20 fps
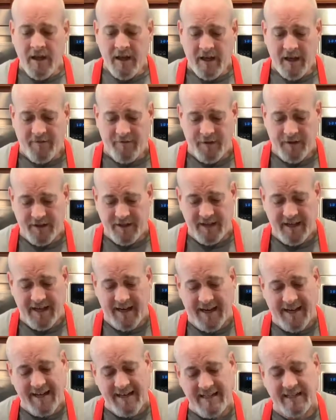If you see,
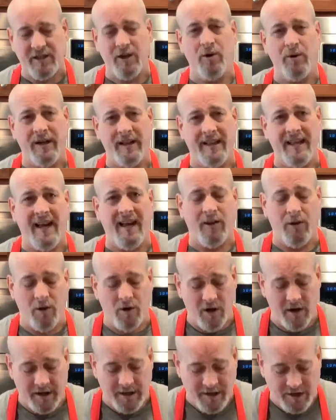I didn't soak it that
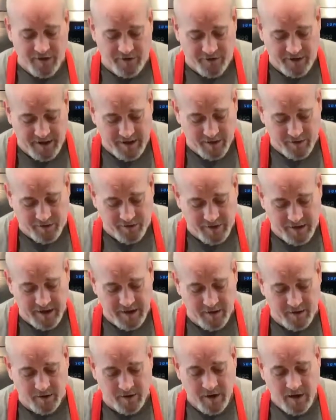long, and you see there's
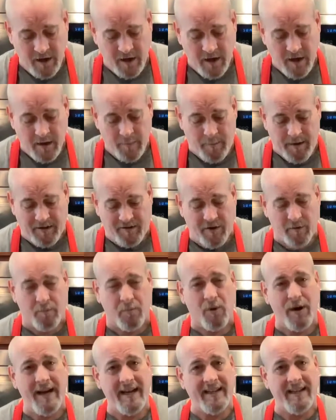little bits of
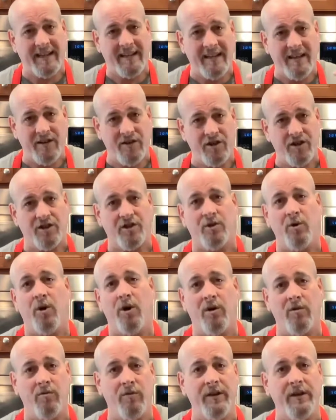bread that didn't just
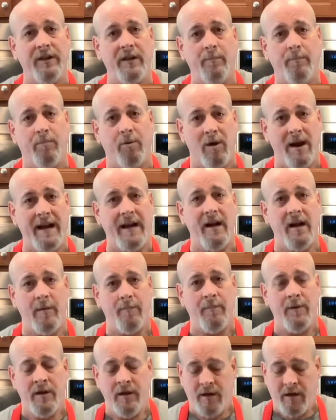all really break
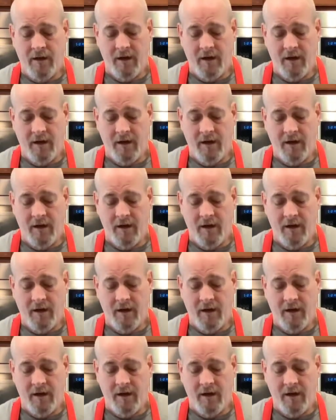up.